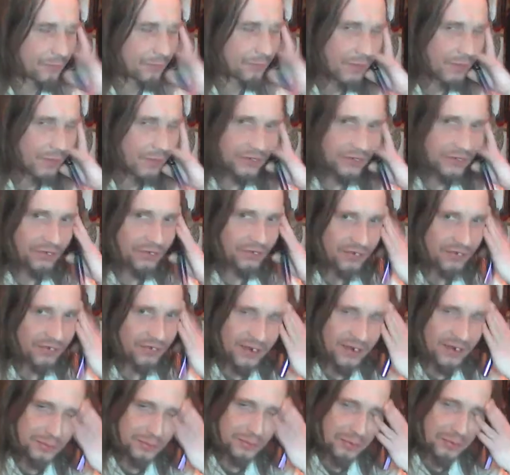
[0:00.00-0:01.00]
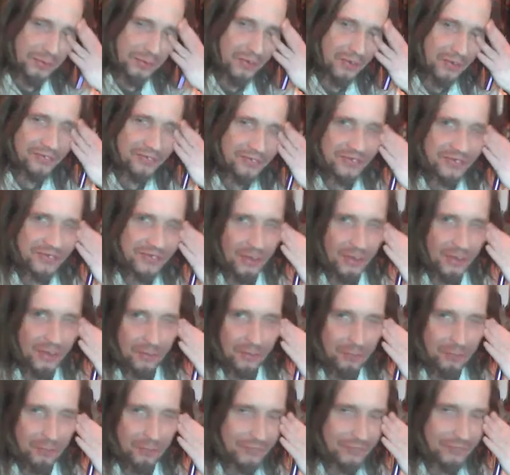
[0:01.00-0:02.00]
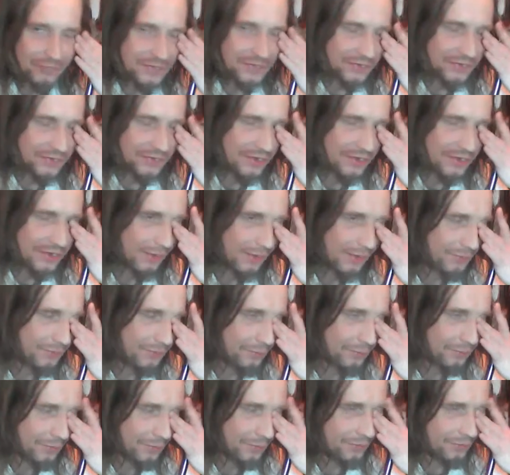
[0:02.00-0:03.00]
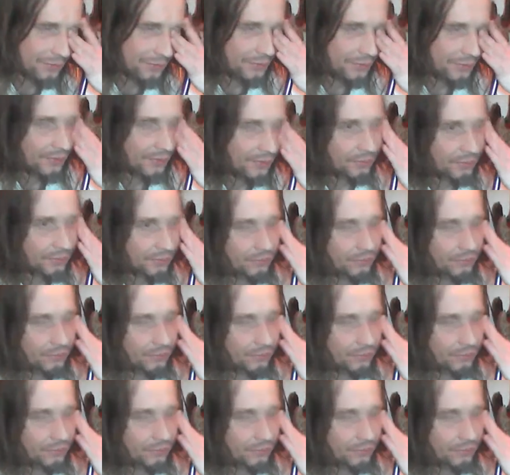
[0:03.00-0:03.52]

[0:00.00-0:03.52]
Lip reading: started to get some cunts now come and visit the channel just because, like,